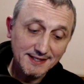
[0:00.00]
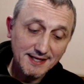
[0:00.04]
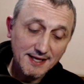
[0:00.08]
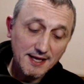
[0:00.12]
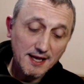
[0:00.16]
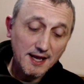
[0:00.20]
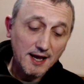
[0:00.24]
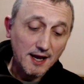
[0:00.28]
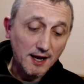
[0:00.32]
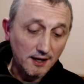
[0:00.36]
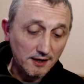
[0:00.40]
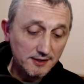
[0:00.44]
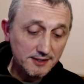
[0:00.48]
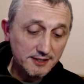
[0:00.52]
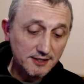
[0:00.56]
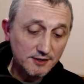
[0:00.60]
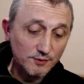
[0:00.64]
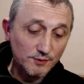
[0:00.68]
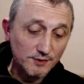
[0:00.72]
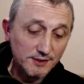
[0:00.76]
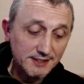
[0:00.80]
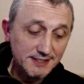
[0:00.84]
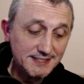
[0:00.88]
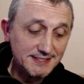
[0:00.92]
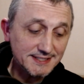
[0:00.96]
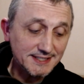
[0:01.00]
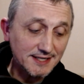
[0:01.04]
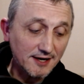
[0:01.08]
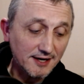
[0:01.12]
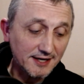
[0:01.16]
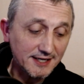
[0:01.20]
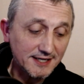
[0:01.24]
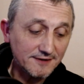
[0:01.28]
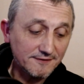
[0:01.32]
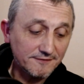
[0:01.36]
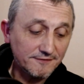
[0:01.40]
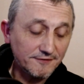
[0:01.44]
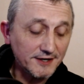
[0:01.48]
Likewise, I
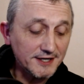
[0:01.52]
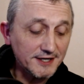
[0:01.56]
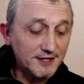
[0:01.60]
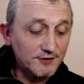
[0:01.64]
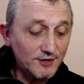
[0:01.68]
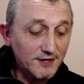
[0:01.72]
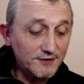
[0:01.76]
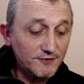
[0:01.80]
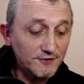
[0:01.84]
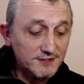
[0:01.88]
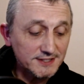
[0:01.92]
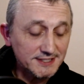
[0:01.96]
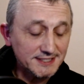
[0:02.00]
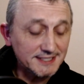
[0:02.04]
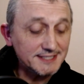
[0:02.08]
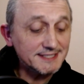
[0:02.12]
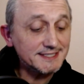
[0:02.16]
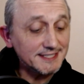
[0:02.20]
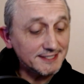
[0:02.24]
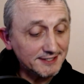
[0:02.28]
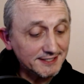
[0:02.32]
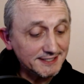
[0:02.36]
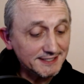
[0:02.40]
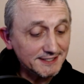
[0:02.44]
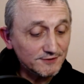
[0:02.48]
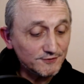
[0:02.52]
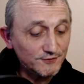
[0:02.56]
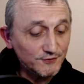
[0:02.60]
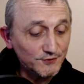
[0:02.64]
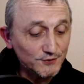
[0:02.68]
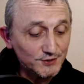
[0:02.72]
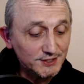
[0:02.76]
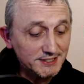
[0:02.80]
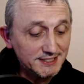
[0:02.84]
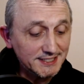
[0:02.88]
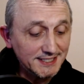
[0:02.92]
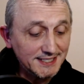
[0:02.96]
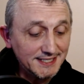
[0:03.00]
can find references to
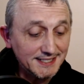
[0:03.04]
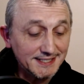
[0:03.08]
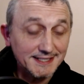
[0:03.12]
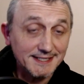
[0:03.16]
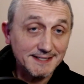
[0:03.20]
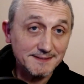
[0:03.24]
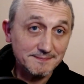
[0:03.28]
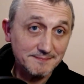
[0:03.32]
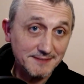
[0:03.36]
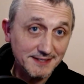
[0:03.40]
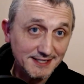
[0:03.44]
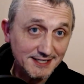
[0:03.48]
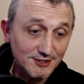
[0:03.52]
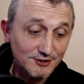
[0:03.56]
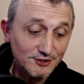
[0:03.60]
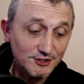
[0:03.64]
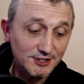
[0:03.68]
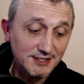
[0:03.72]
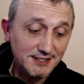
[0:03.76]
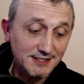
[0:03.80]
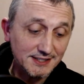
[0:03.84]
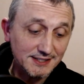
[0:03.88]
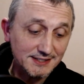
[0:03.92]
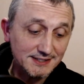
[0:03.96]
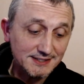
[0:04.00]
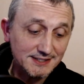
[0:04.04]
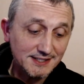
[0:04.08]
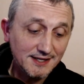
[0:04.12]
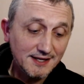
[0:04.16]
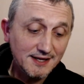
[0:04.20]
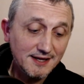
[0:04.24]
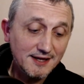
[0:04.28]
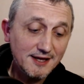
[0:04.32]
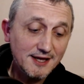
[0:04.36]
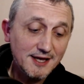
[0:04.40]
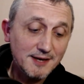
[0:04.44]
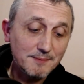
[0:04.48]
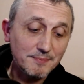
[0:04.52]
1914 and many other years,
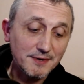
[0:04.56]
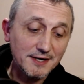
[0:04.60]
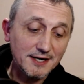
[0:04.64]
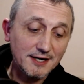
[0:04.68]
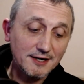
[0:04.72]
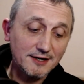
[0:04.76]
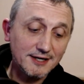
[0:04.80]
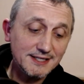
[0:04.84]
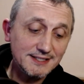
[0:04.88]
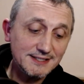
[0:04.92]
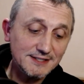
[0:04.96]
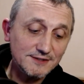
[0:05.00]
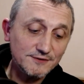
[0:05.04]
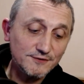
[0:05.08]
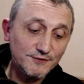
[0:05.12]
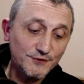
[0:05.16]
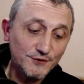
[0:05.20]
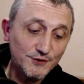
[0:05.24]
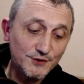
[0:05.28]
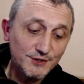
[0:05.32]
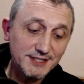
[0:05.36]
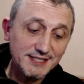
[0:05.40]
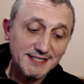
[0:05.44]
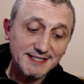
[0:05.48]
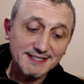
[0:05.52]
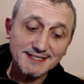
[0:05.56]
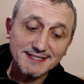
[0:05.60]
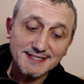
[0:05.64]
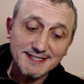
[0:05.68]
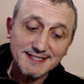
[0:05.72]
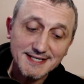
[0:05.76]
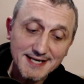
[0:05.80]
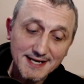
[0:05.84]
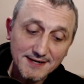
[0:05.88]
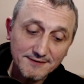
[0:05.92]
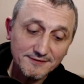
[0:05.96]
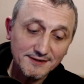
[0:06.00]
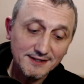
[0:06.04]
but 1914 is
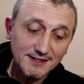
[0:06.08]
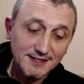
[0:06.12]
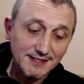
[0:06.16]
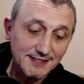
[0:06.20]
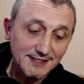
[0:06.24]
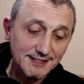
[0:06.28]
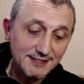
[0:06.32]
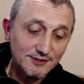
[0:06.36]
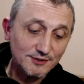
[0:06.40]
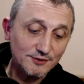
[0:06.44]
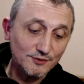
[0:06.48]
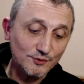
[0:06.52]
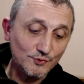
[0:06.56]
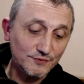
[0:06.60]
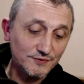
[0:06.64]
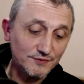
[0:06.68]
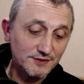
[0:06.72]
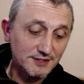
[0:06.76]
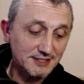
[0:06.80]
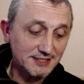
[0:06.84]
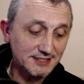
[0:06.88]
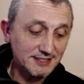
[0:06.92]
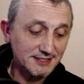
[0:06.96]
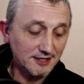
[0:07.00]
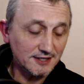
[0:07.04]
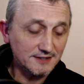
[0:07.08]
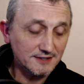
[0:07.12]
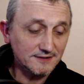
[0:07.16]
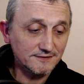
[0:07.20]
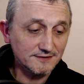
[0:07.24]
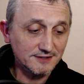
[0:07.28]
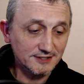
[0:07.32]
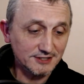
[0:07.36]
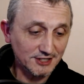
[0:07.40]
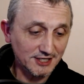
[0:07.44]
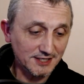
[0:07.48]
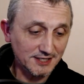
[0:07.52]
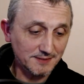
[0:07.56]
never linked with the start of the
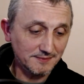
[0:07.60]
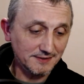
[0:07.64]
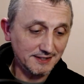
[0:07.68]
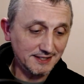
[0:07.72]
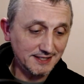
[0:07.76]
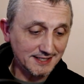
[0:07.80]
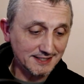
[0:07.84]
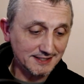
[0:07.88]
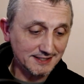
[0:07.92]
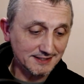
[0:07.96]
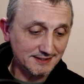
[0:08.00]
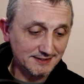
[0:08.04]
time of the end.